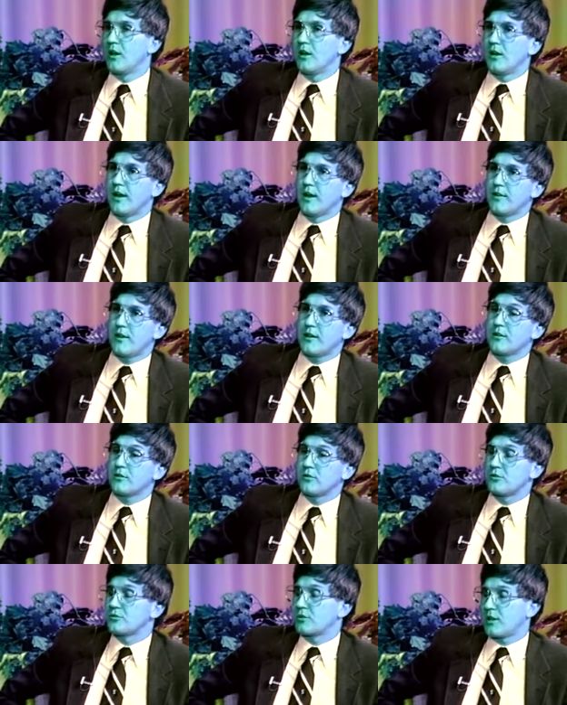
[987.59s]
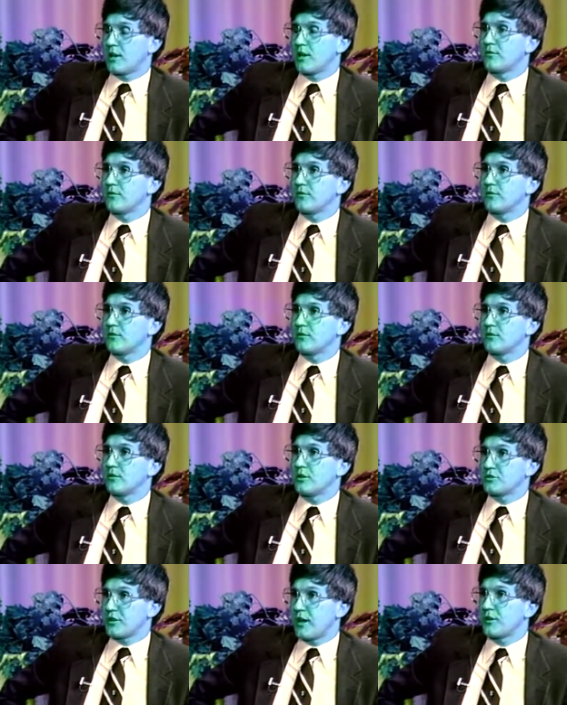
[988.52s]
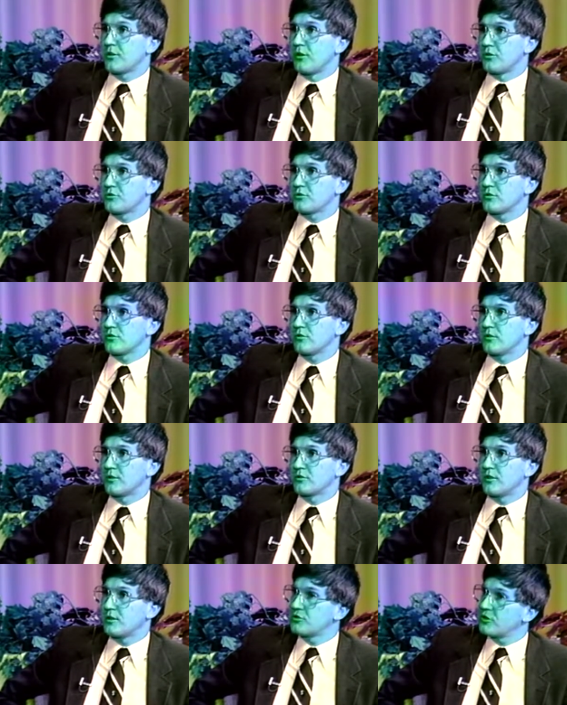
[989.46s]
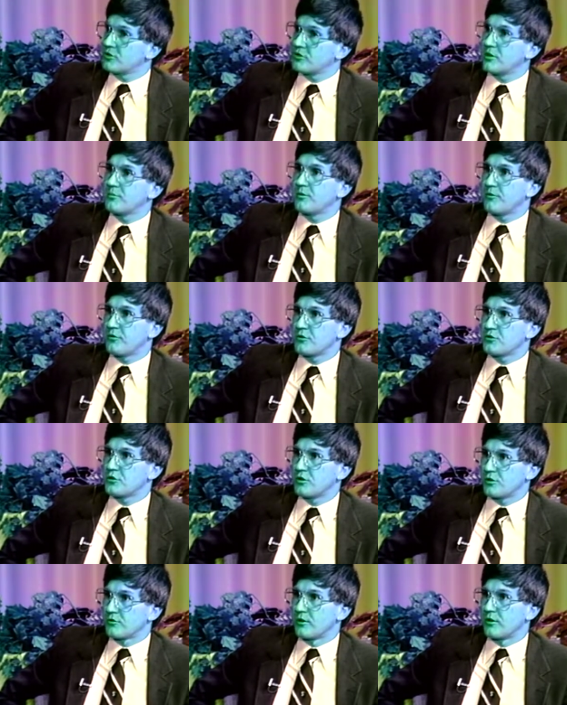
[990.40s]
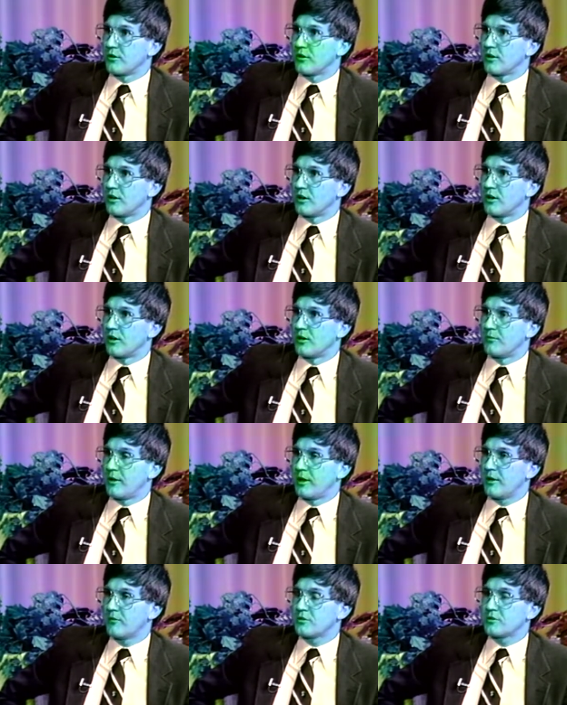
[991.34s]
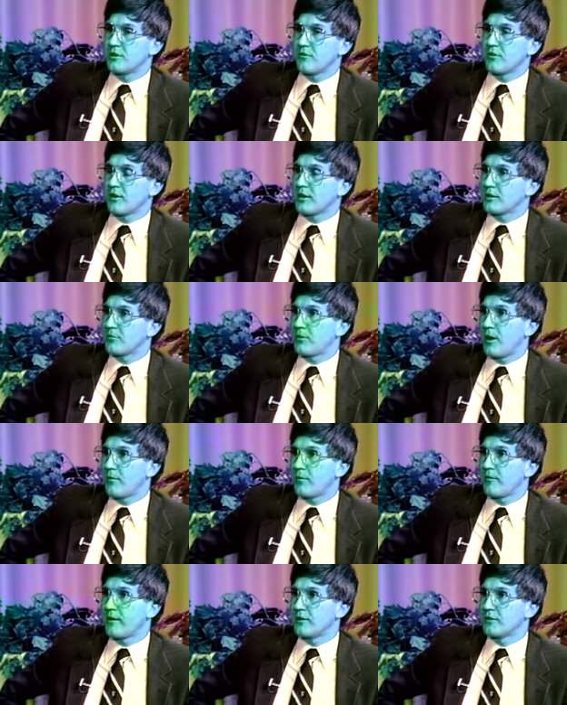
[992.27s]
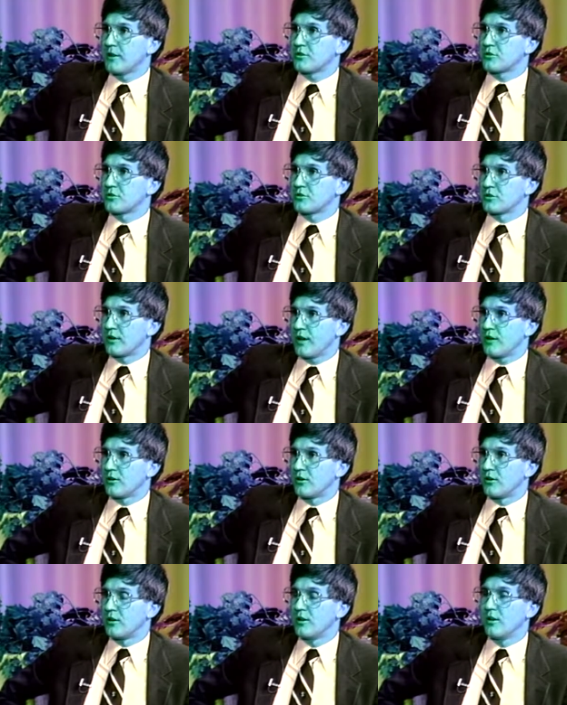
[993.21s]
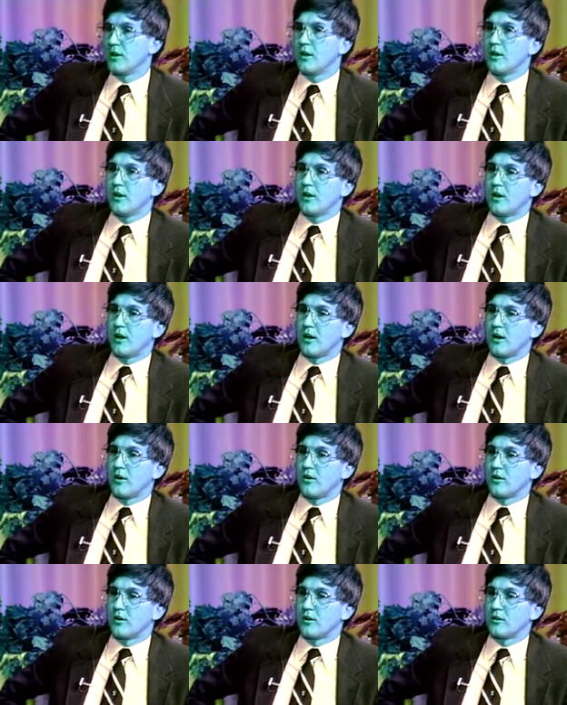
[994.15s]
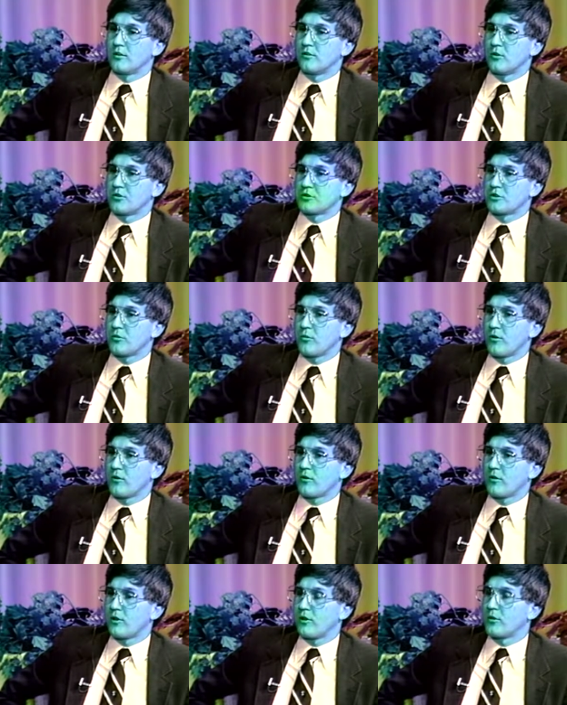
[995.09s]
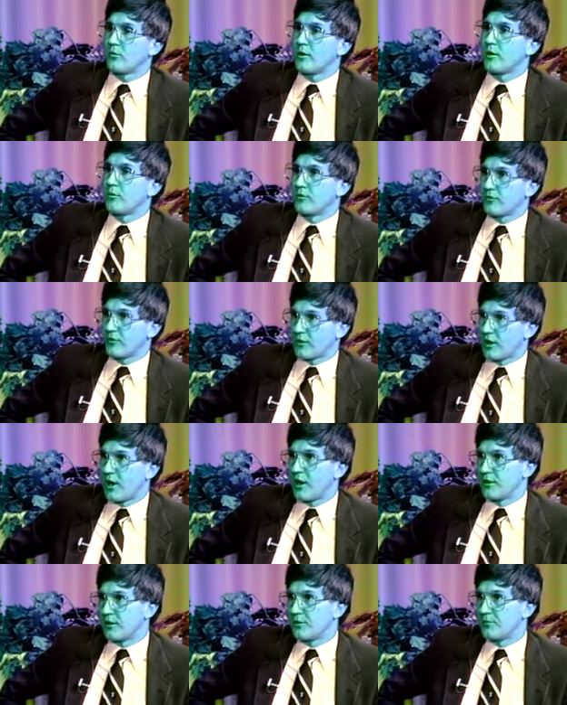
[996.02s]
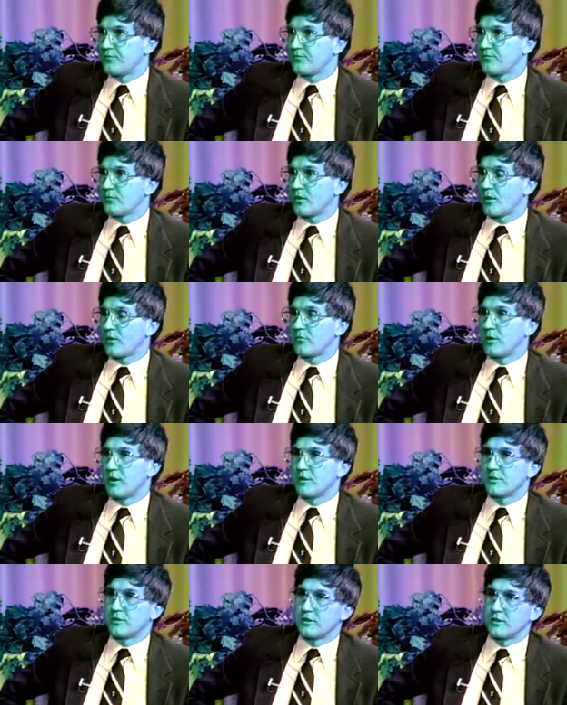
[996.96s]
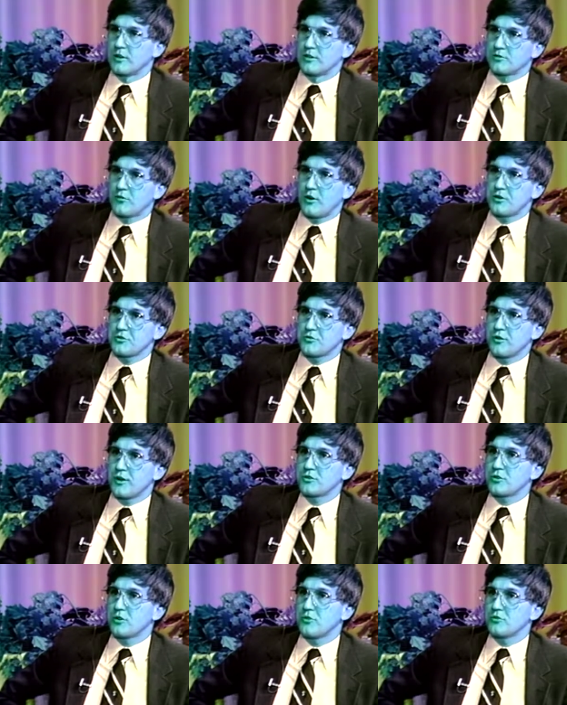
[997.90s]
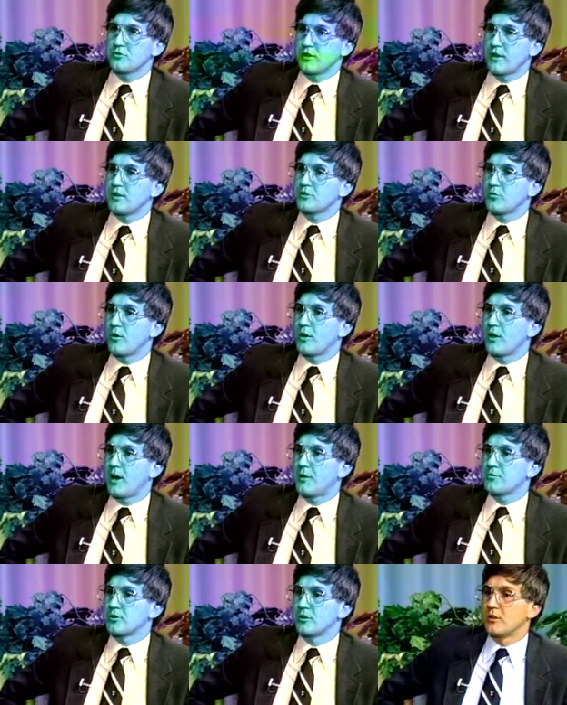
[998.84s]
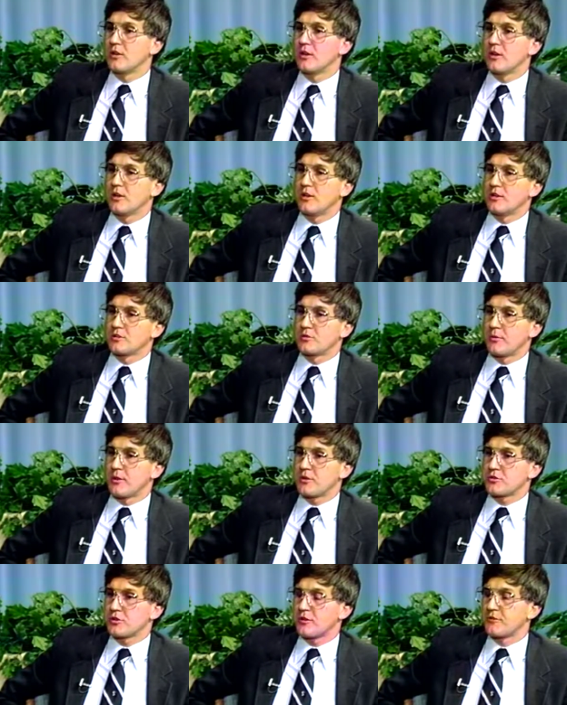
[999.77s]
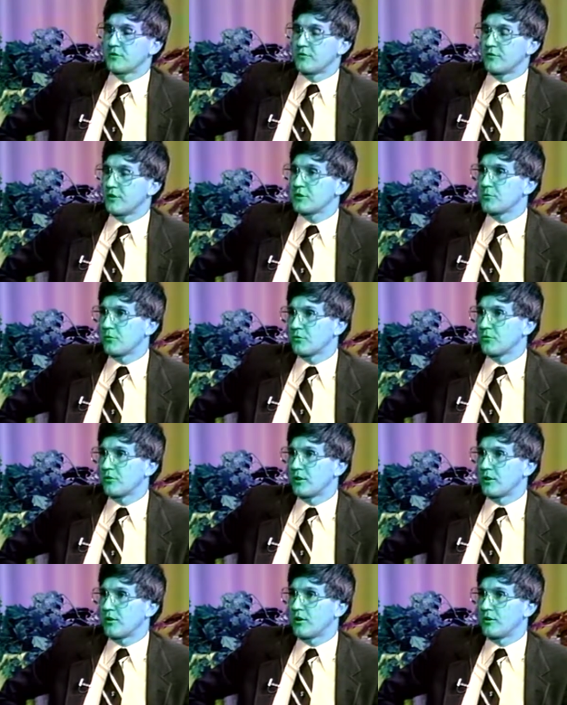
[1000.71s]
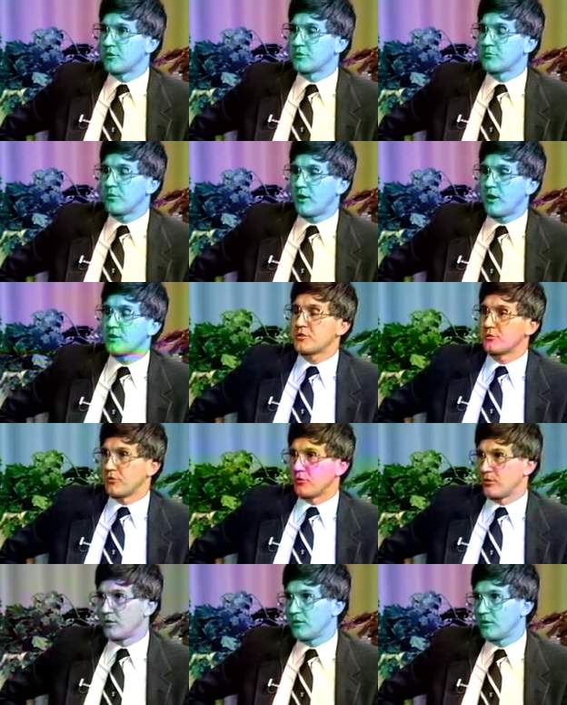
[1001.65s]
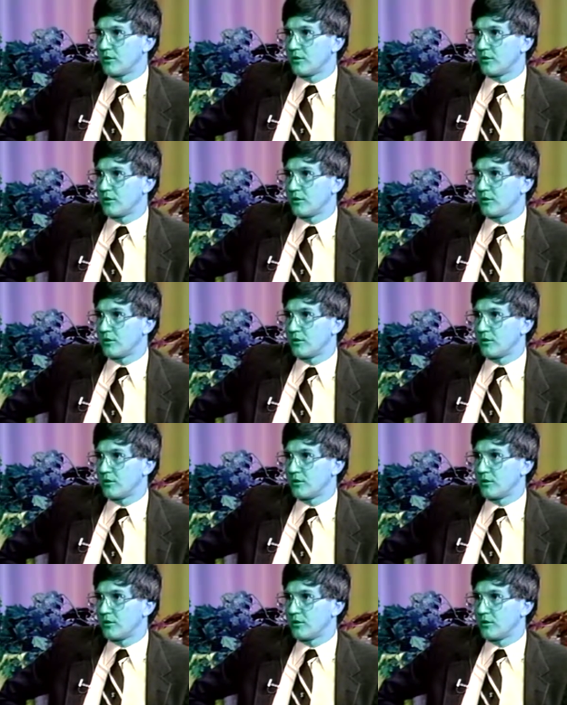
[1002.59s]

And that includes a lot of us adults. It's not just anything for children. Uh, many of us never got the proper foundation as an adult uh, or somewhere along the way we've forgotten it. But uh, as far as dress goes, that is one option, is to make yourself as visible to another hunter as possible.